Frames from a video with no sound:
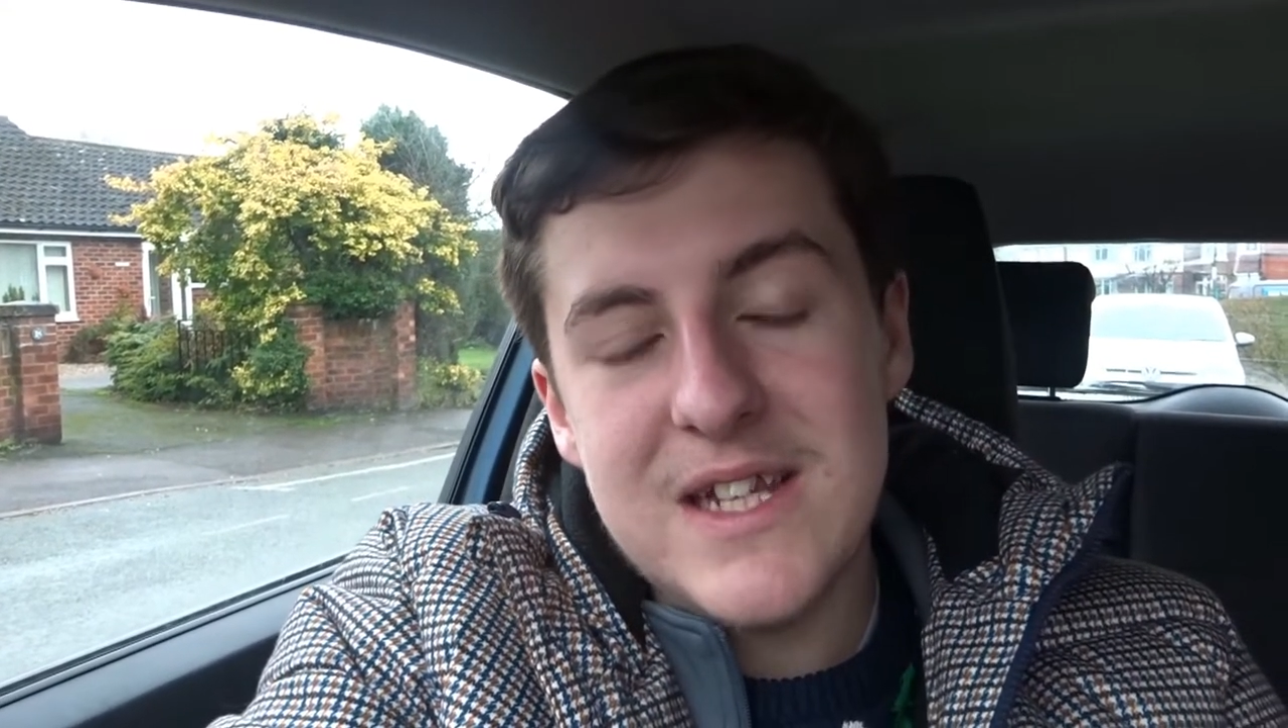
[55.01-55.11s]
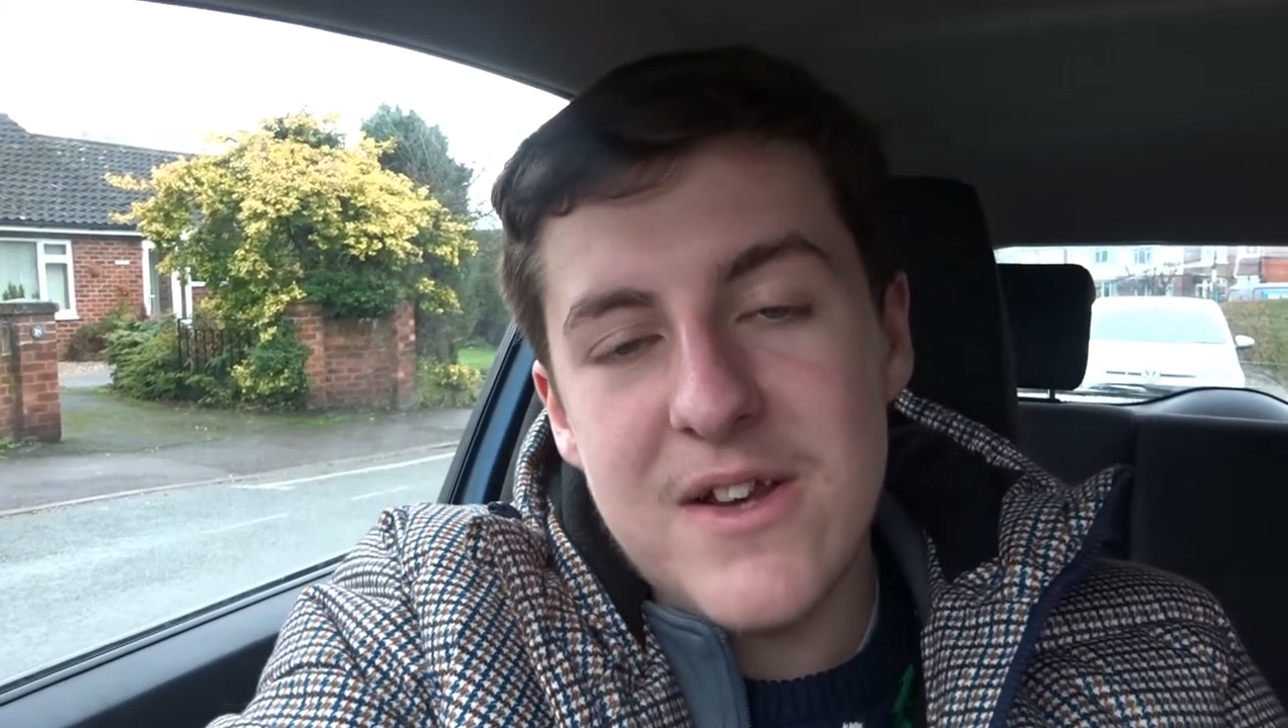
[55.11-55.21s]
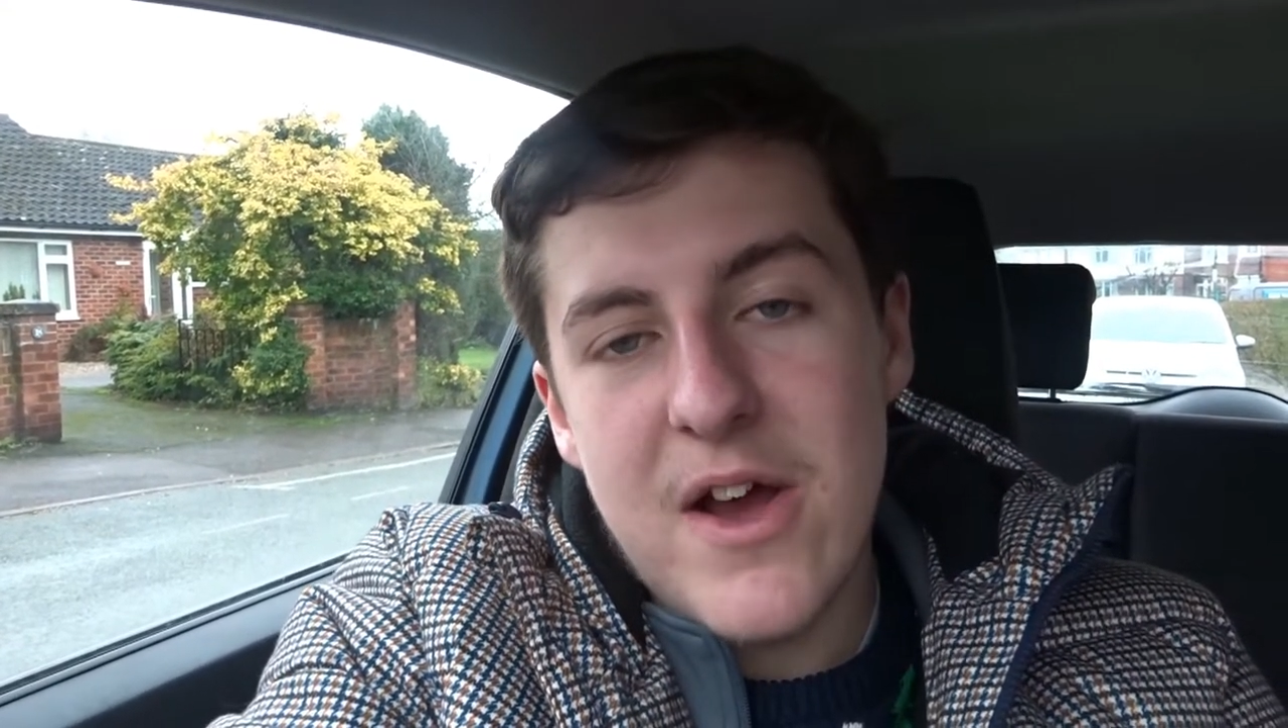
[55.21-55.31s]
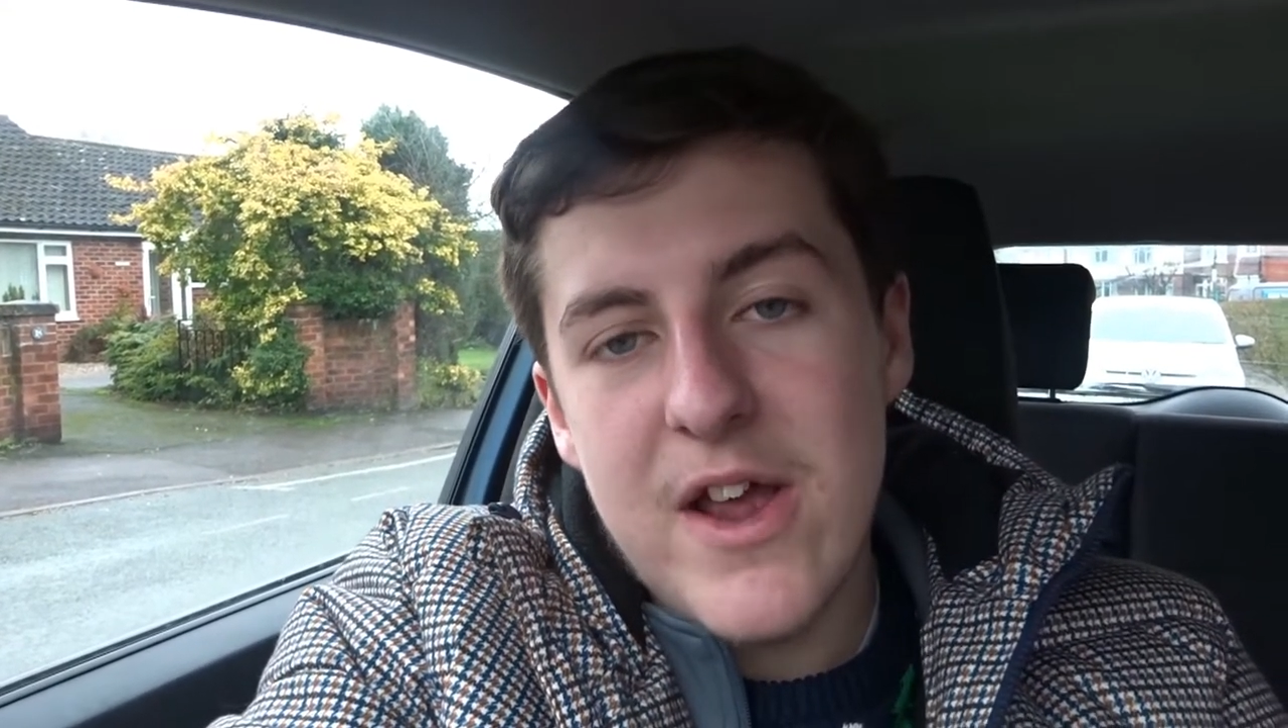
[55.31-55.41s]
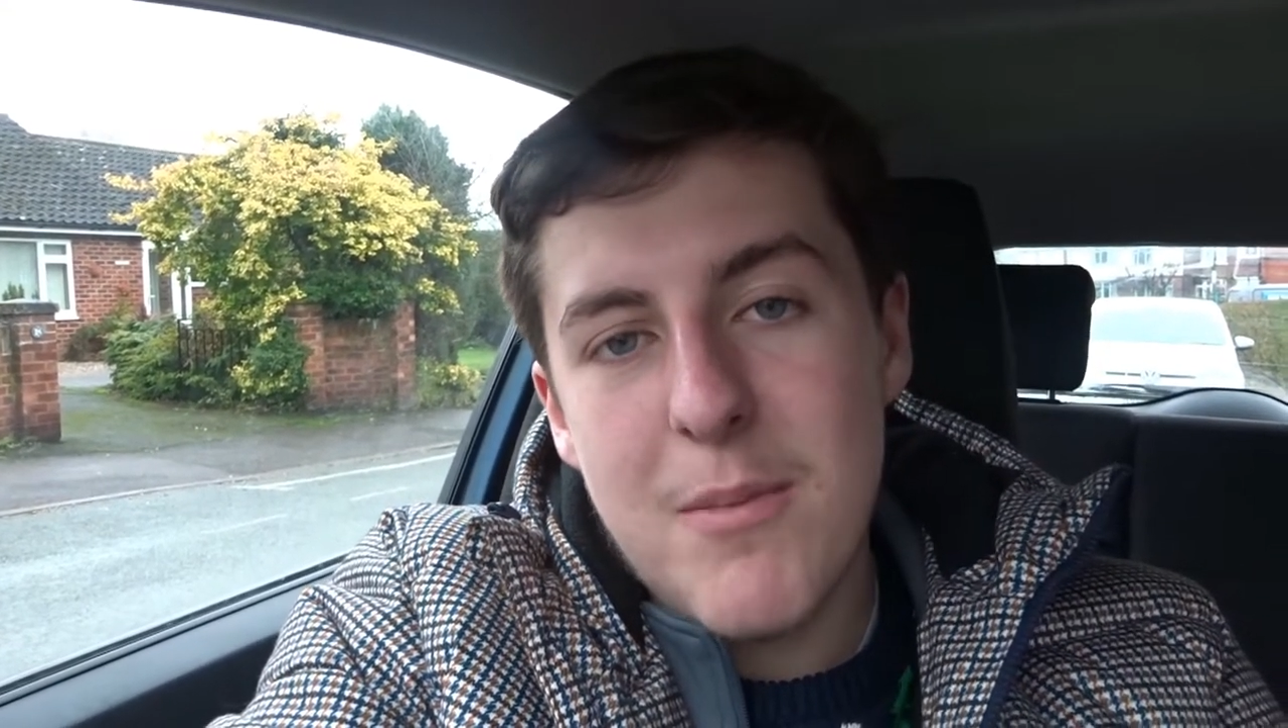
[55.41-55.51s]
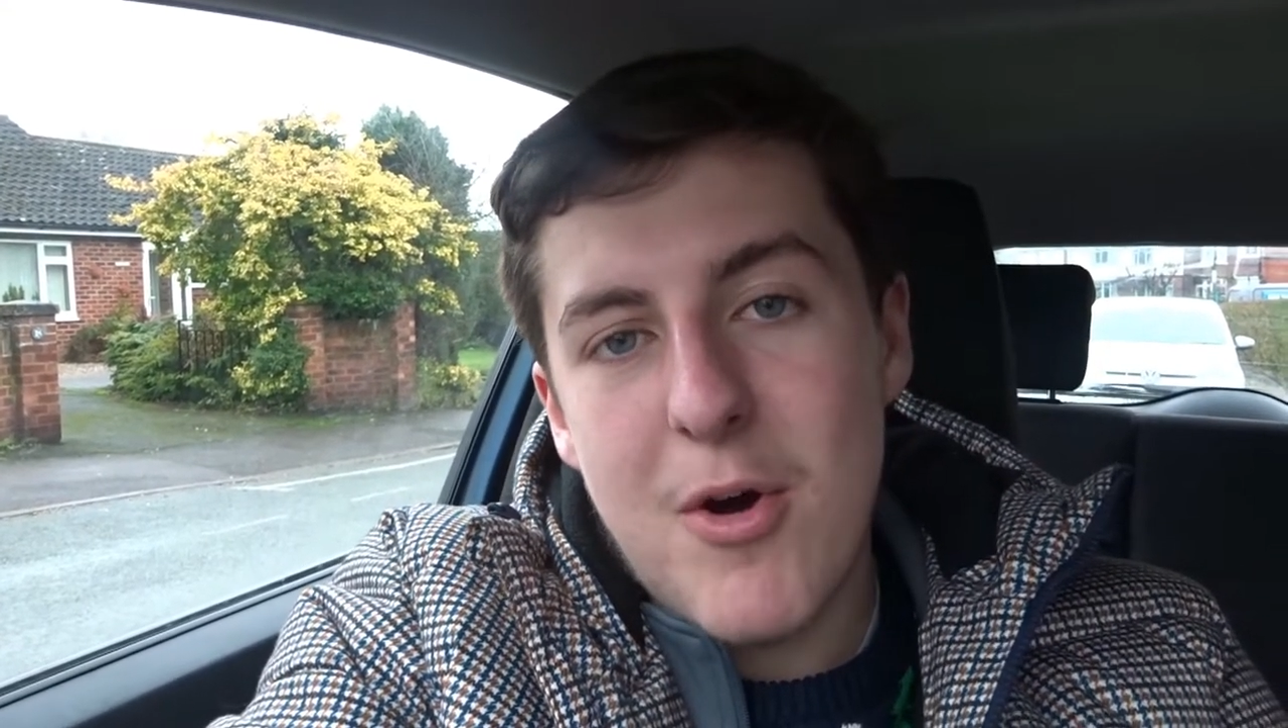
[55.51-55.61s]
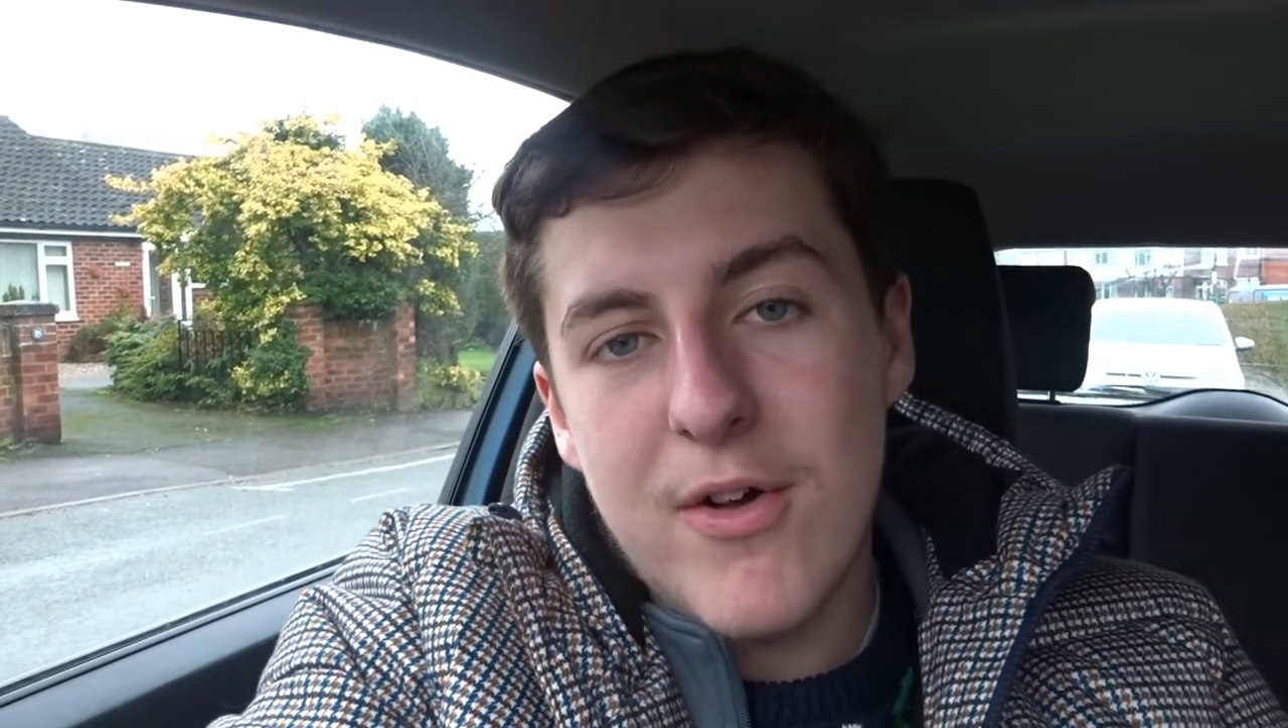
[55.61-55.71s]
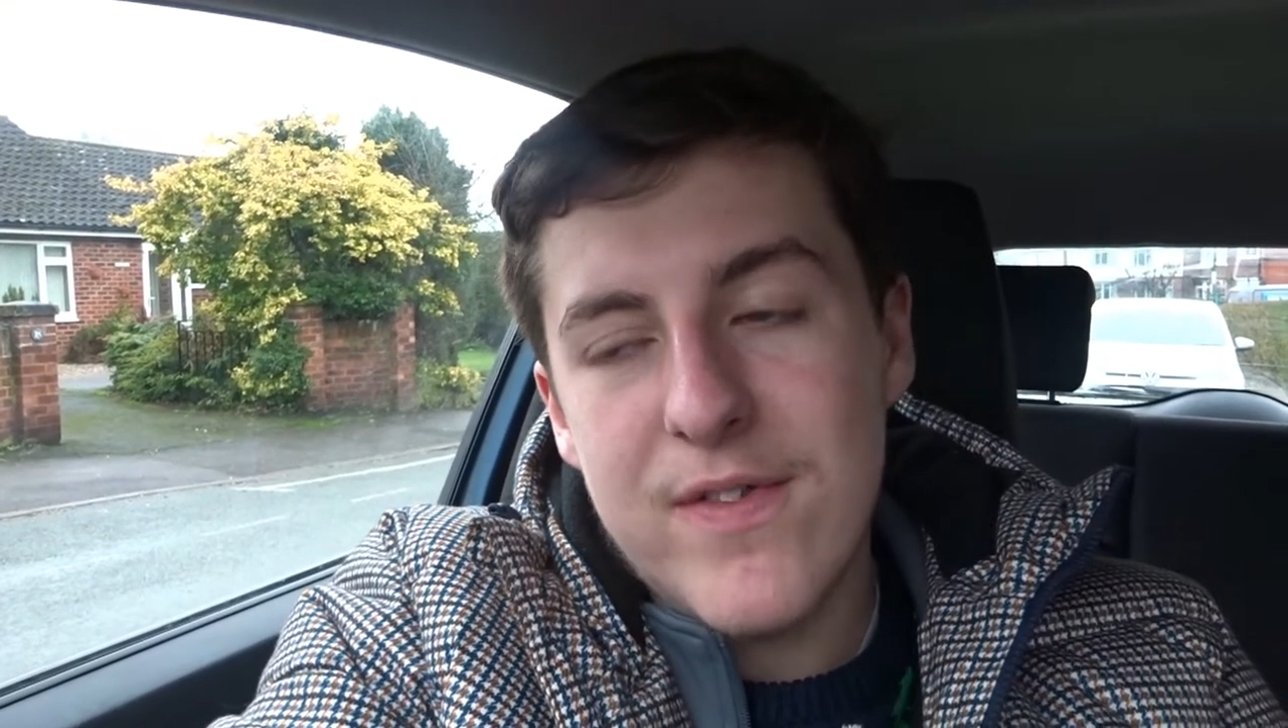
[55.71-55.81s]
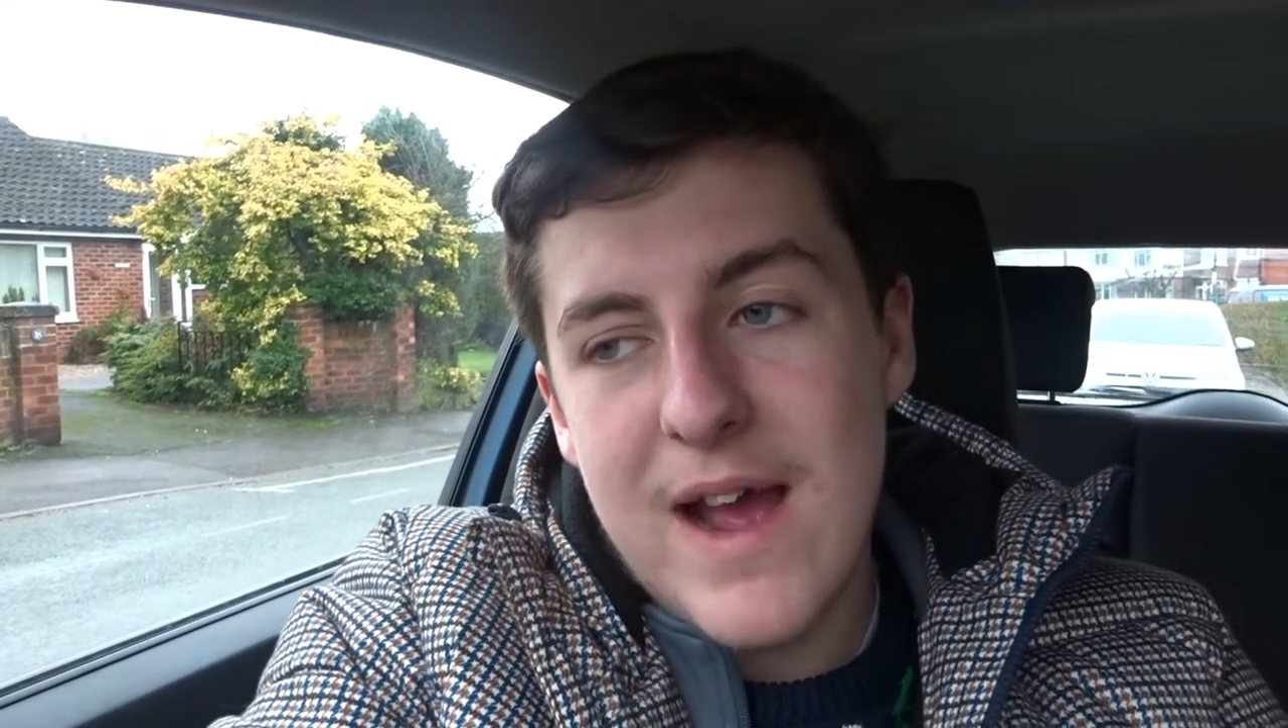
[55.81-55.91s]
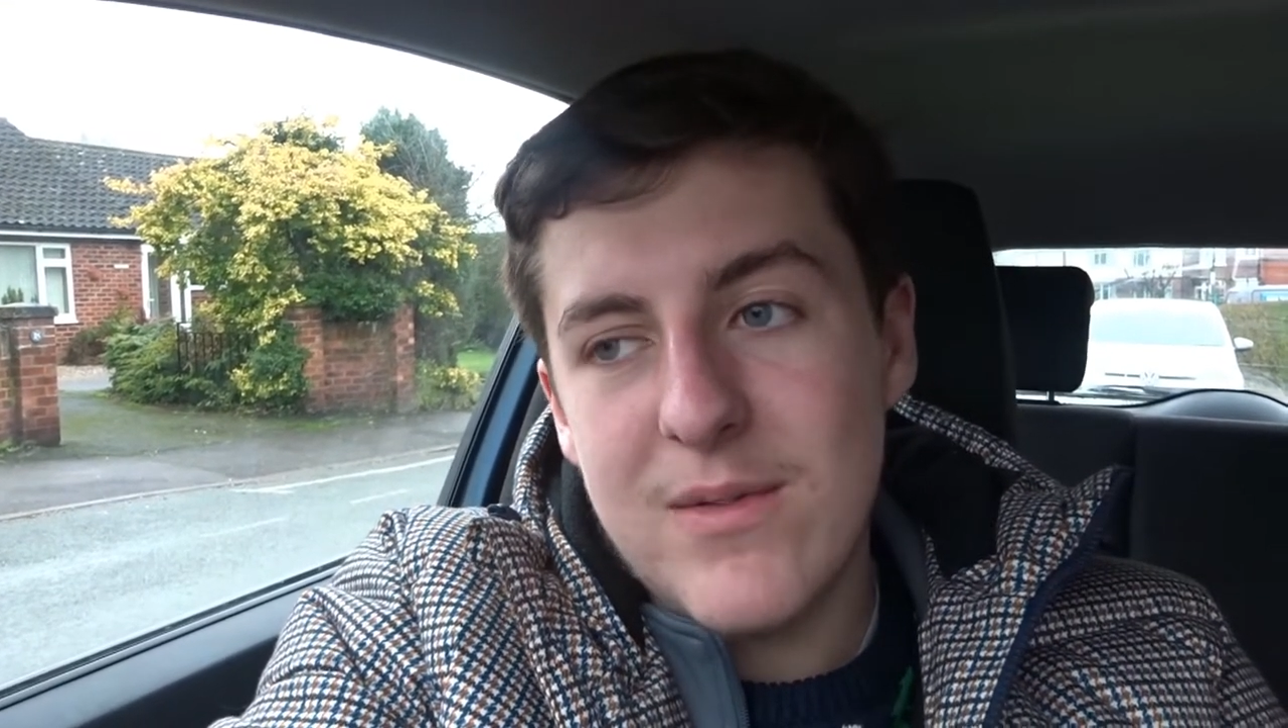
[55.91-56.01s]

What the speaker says: tonight I'm off